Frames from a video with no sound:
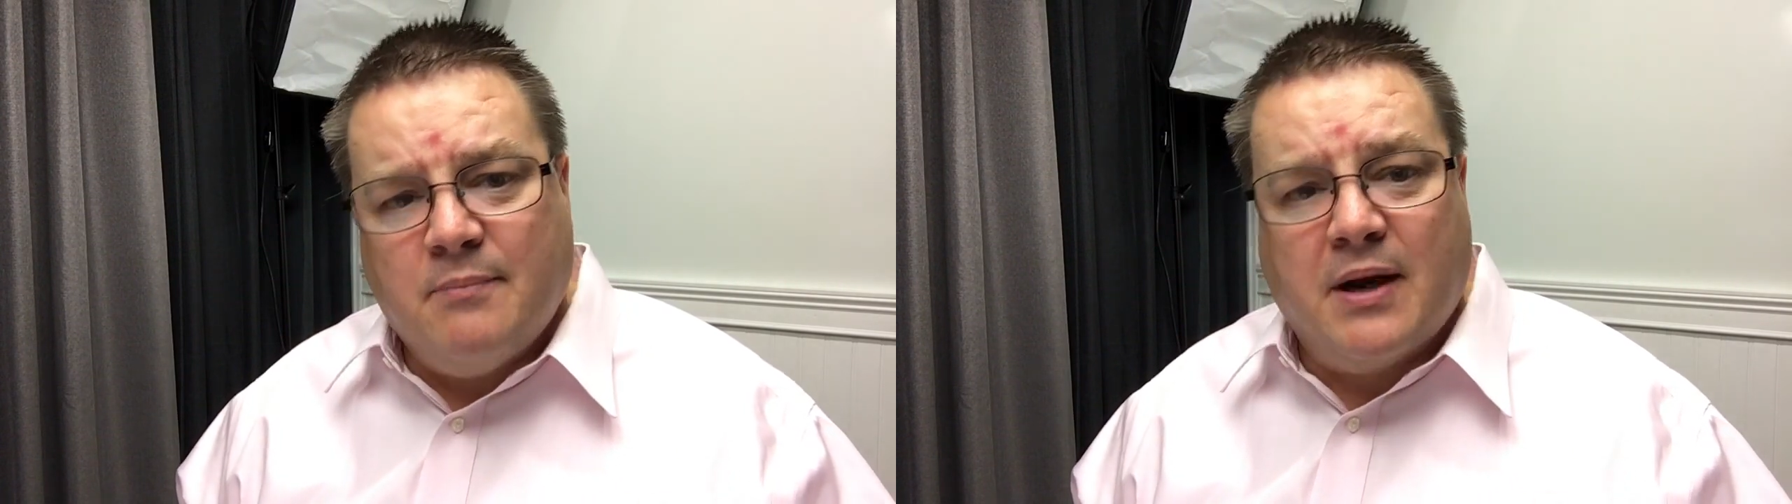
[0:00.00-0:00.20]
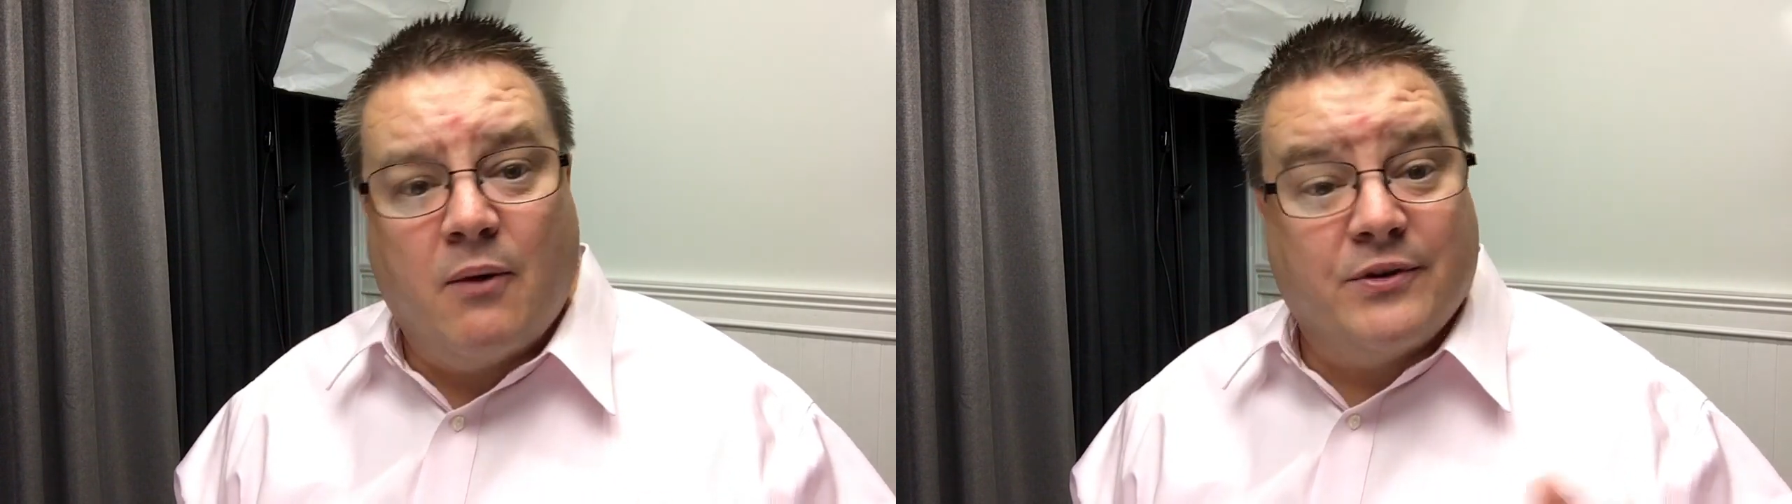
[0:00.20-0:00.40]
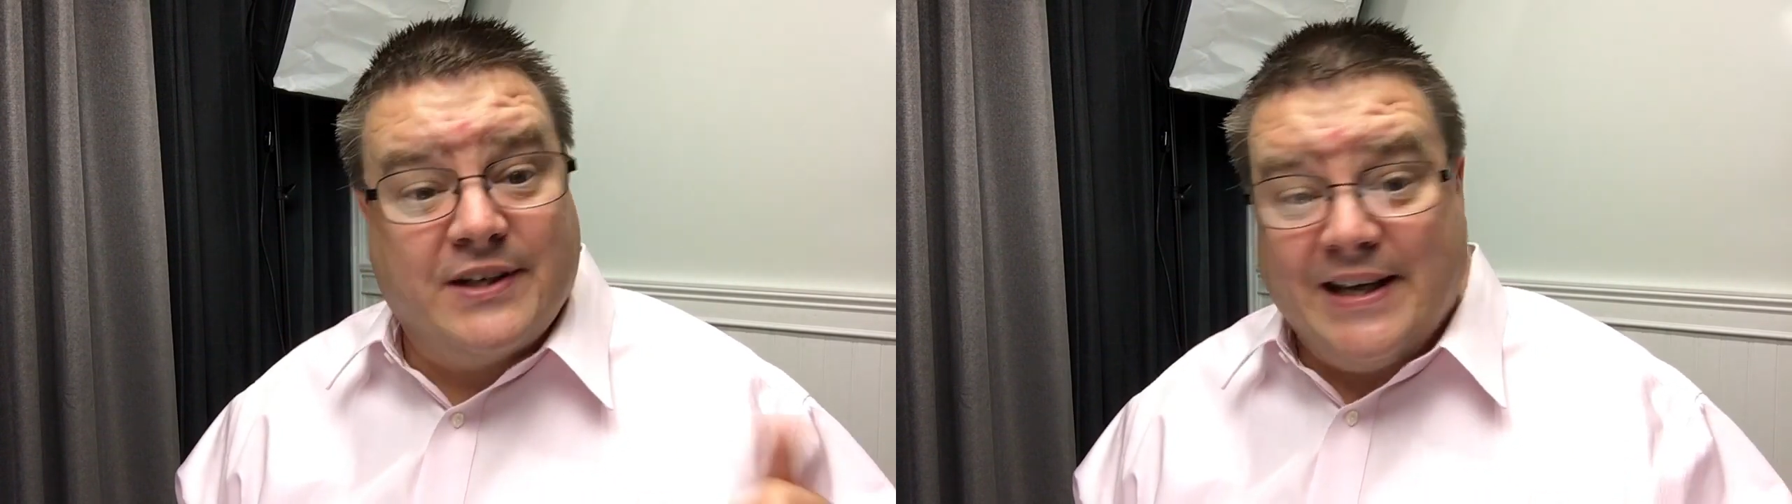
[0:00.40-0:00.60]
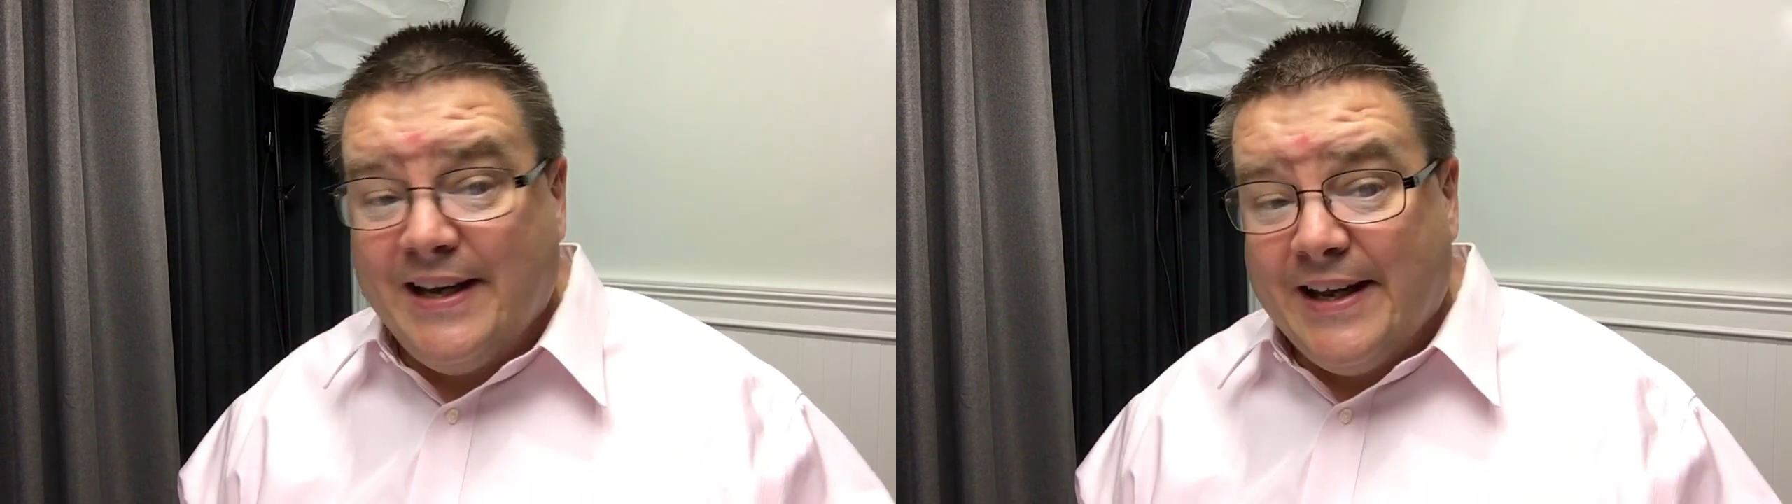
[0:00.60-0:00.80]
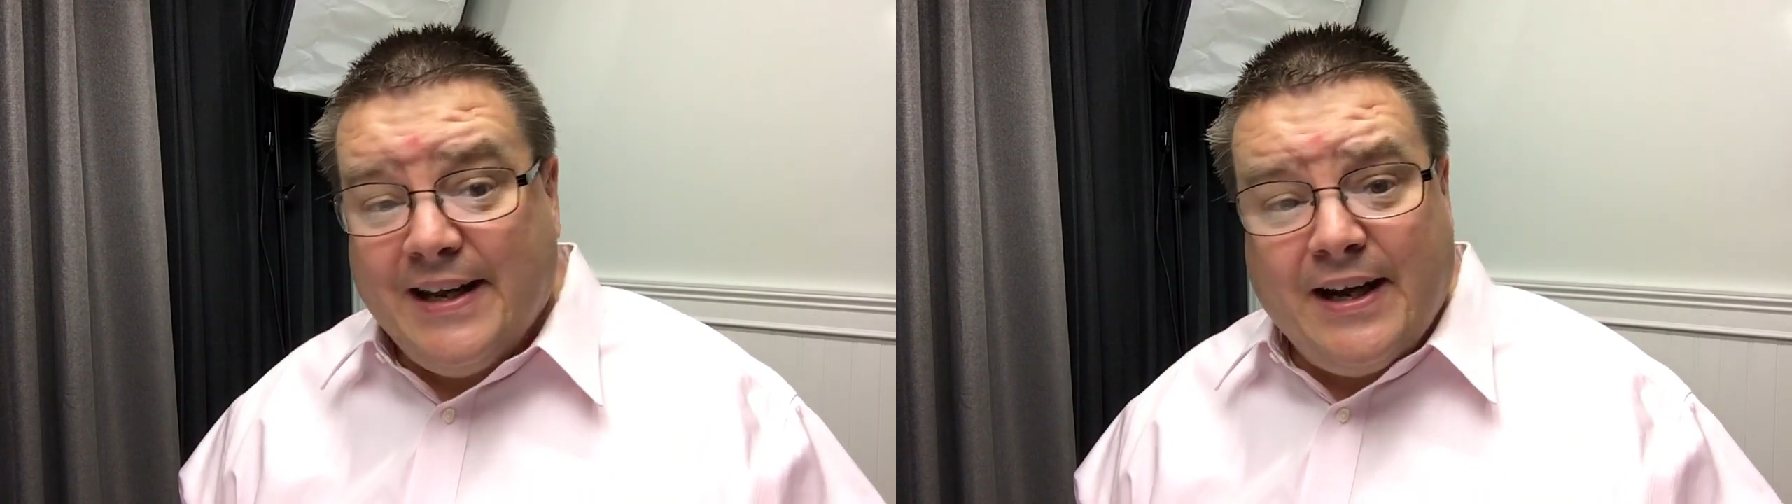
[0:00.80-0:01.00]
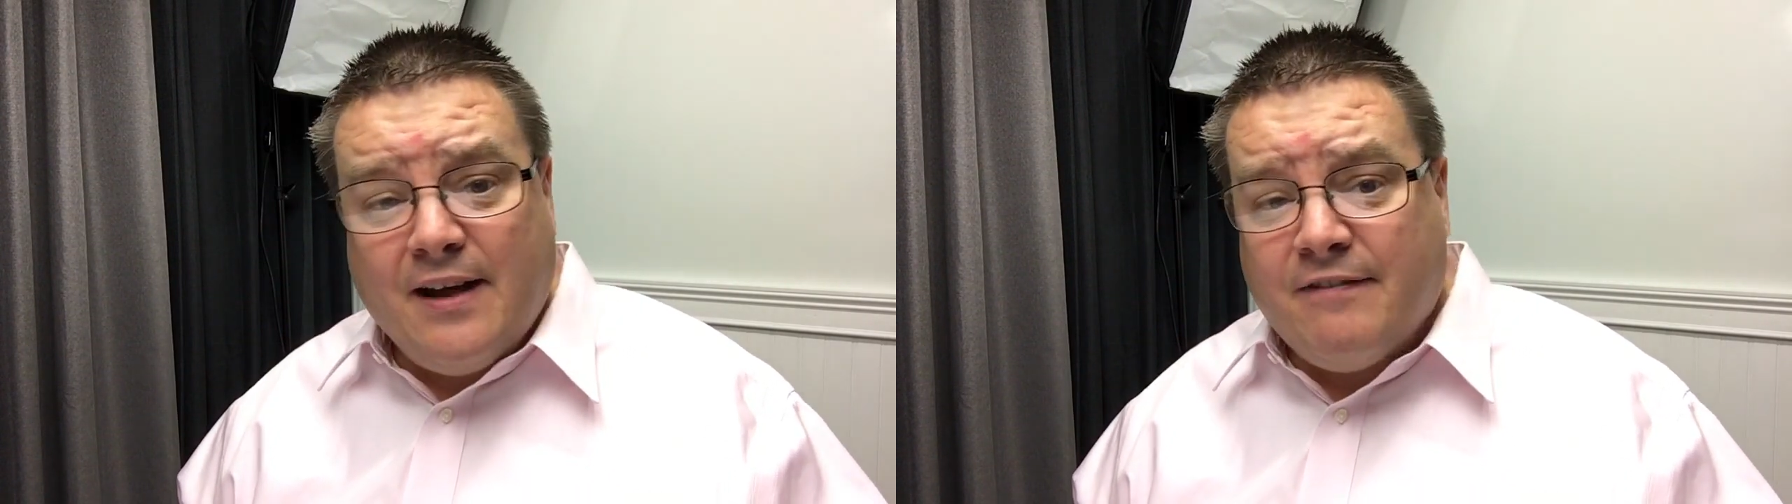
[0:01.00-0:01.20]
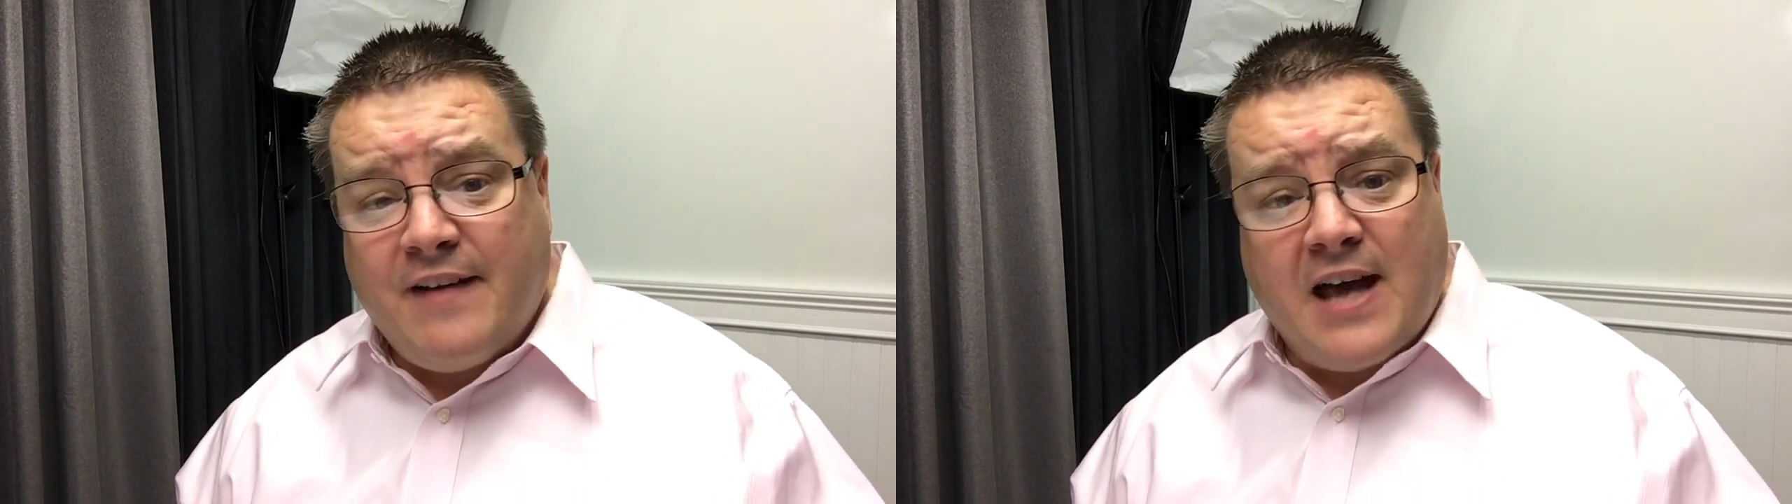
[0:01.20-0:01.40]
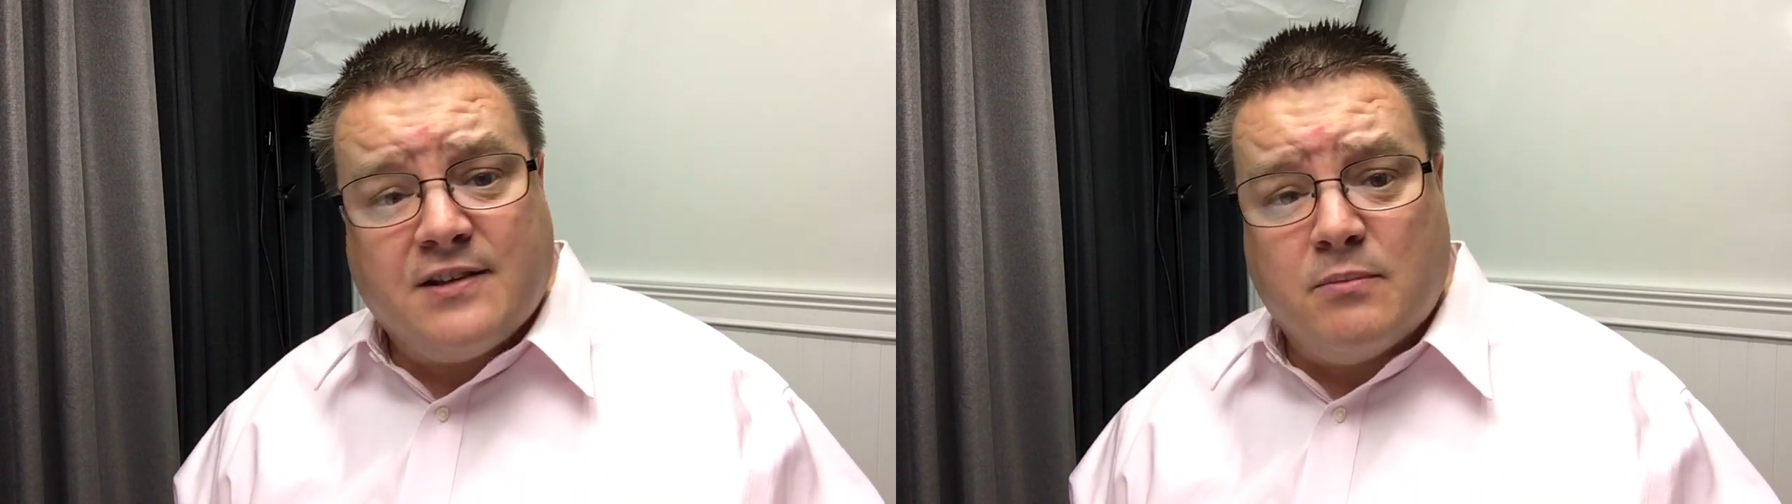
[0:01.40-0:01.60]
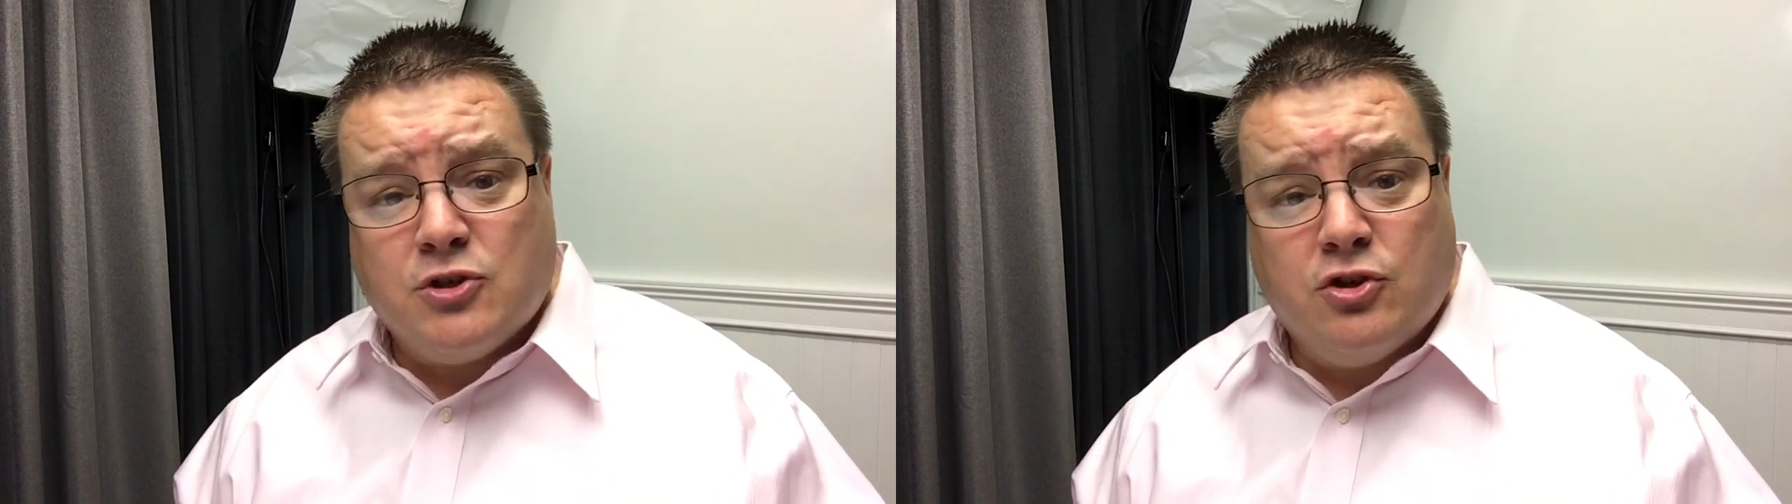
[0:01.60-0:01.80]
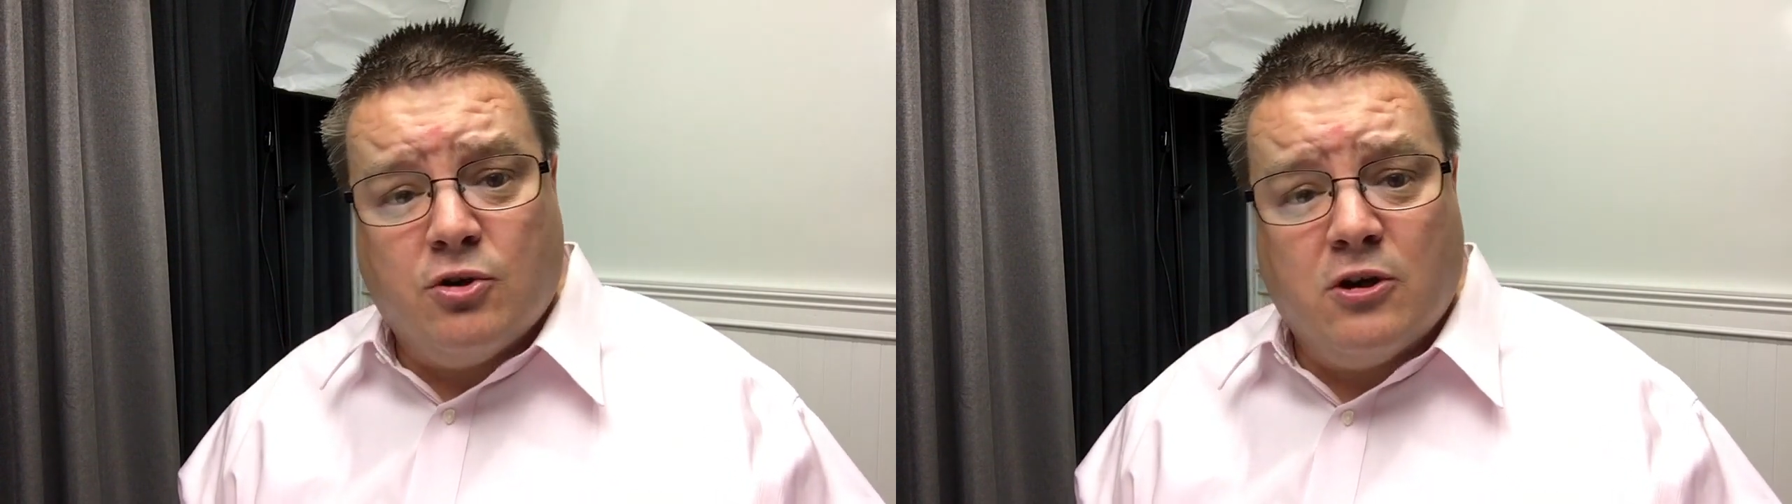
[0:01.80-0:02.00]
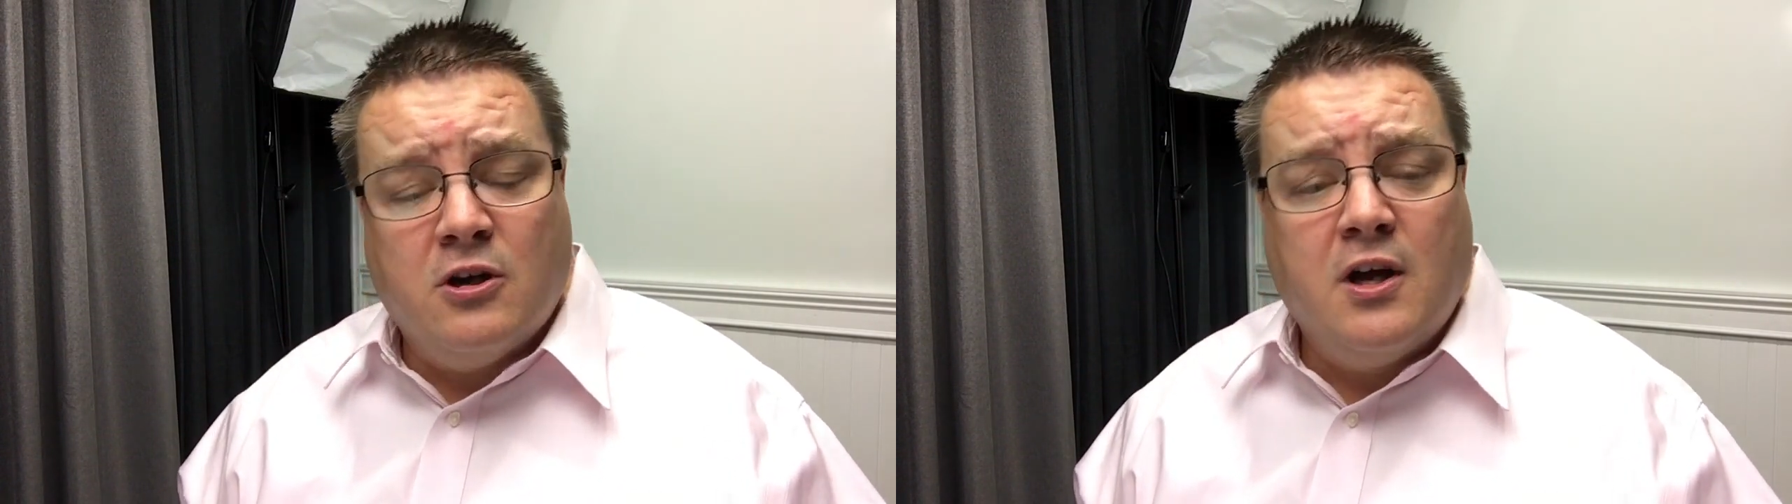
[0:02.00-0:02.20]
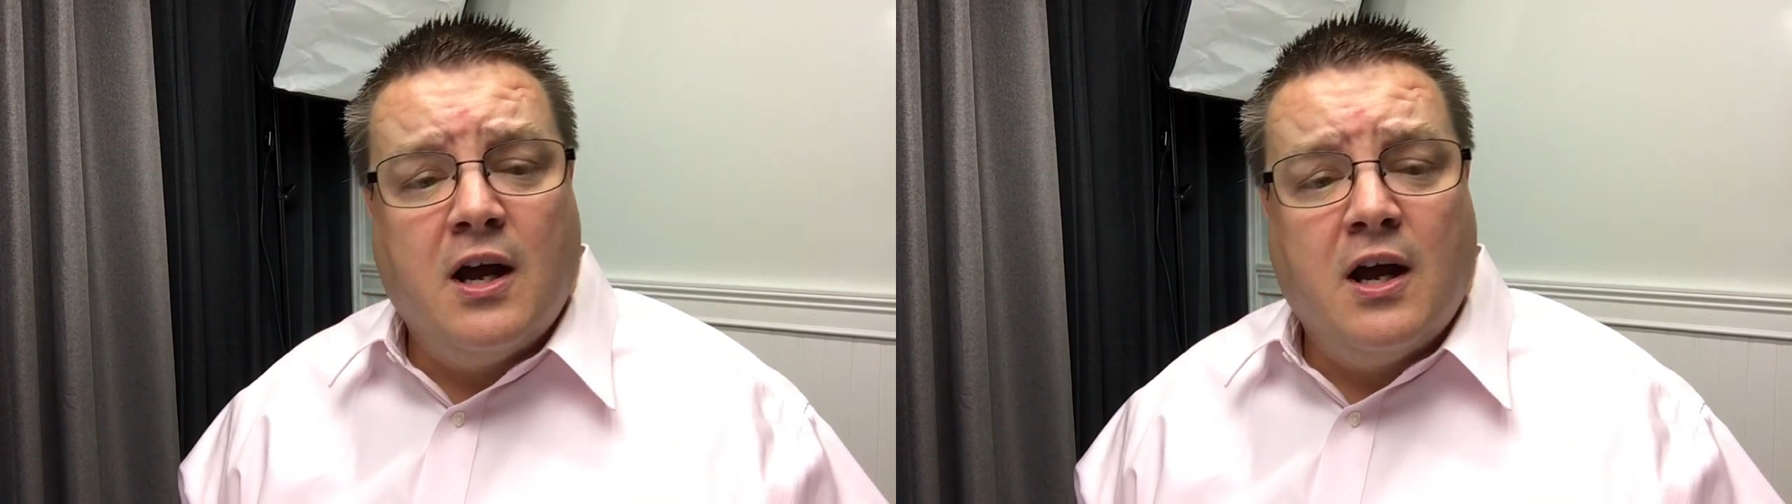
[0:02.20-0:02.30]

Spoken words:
but I wasn't getting in enough fats, I'm sure.